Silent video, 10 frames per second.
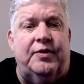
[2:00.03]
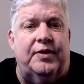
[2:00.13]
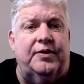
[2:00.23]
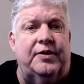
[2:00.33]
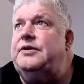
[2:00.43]

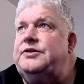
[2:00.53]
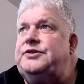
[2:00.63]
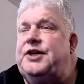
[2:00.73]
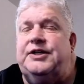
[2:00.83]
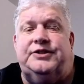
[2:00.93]
can uh,
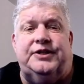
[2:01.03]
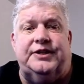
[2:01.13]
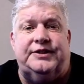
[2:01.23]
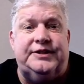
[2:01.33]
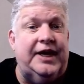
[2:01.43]
change
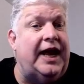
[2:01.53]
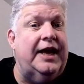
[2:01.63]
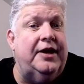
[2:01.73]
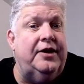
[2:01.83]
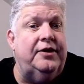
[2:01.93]
the
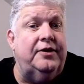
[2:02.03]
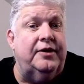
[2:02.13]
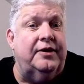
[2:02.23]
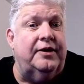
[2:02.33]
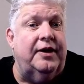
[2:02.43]
scale
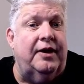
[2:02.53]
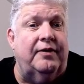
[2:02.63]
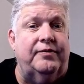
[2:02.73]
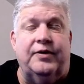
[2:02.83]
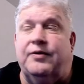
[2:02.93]

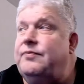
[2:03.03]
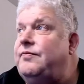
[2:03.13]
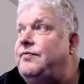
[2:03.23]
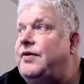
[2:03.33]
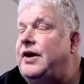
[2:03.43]
of your
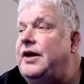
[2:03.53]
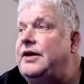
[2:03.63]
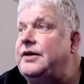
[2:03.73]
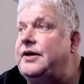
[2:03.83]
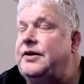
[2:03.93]

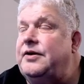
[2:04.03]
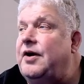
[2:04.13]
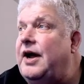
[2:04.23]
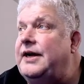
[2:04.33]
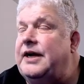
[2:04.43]
font, your
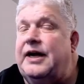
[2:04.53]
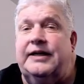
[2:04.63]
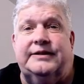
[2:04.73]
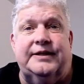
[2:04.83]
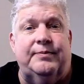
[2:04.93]

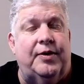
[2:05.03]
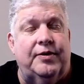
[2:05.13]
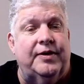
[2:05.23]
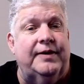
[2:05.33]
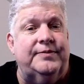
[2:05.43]
icons and
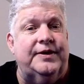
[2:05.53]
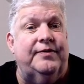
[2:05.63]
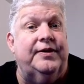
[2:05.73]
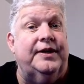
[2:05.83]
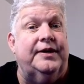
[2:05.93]
programs and
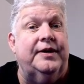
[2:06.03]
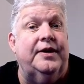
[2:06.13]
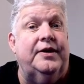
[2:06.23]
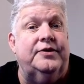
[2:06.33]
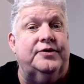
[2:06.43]
everything,
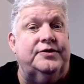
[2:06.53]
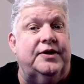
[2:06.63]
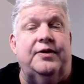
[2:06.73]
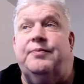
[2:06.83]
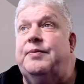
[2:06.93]
so it's a
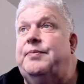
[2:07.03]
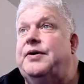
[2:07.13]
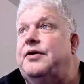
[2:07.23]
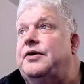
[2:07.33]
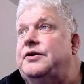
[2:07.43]
little bit bigger on your